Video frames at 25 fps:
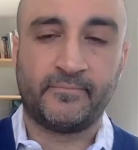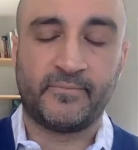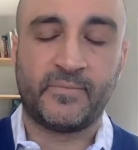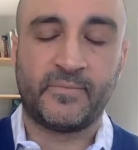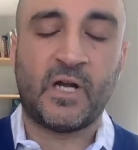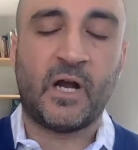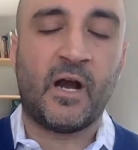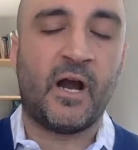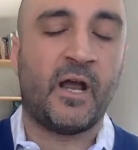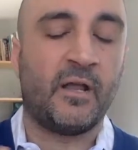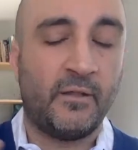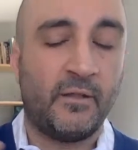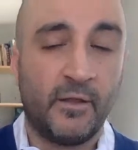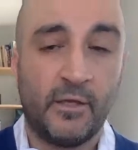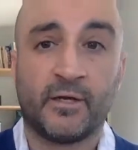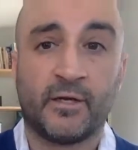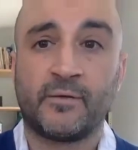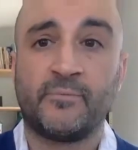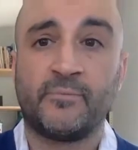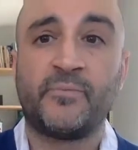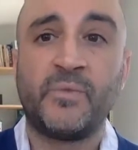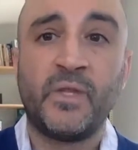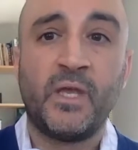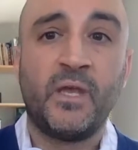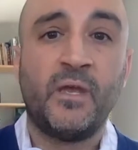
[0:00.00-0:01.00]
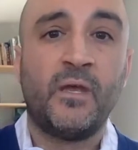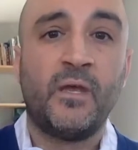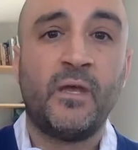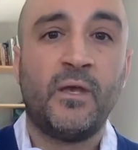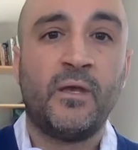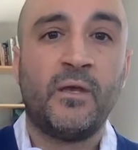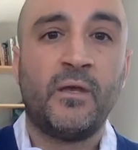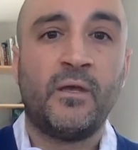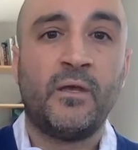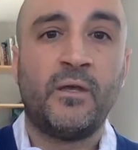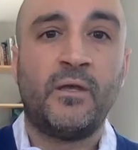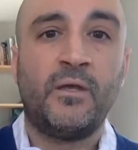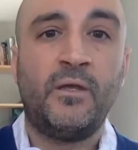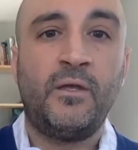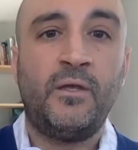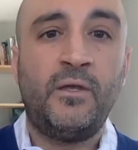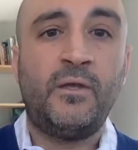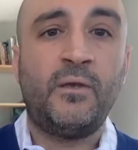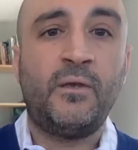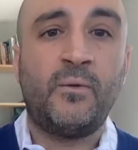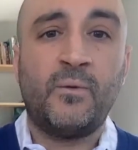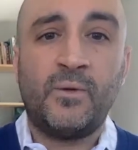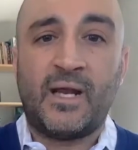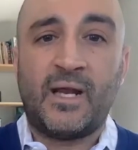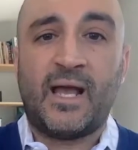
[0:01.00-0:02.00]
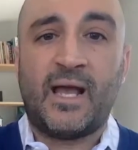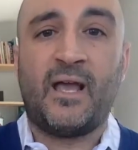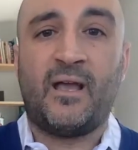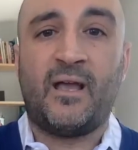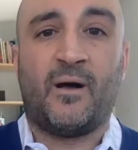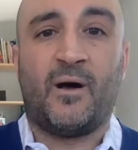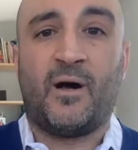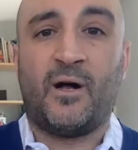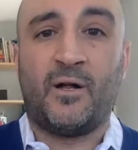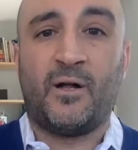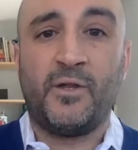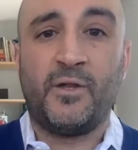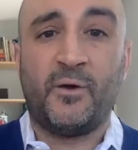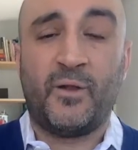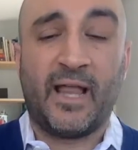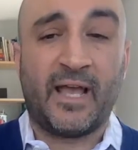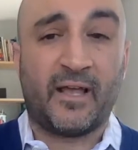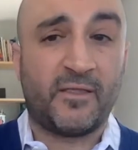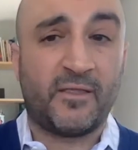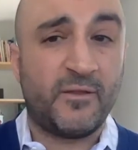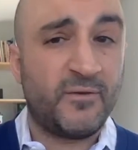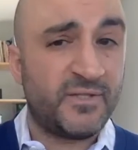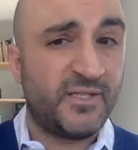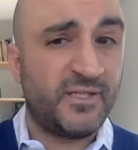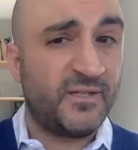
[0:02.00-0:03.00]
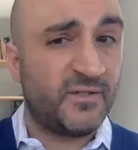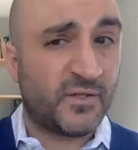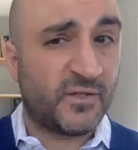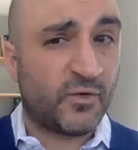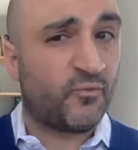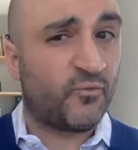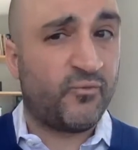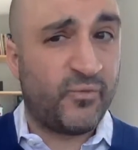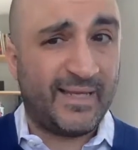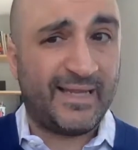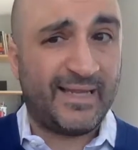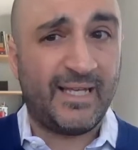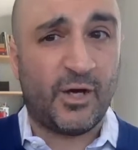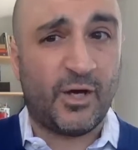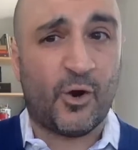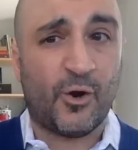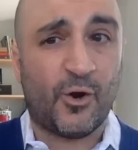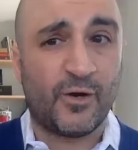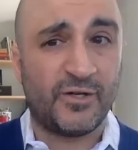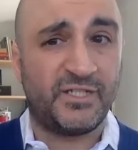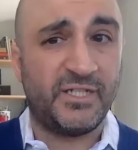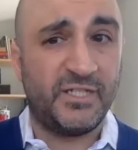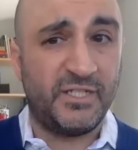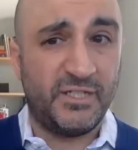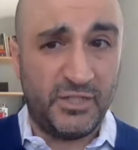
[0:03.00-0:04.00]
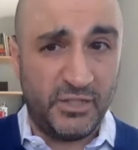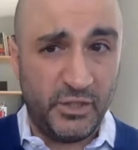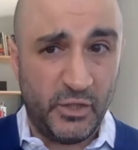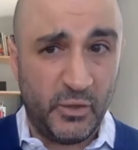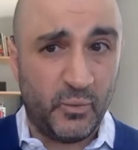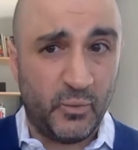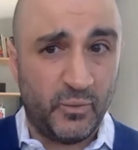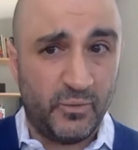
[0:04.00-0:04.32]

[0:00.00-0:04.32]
All right, look, you and I all know like those things are really hard to do.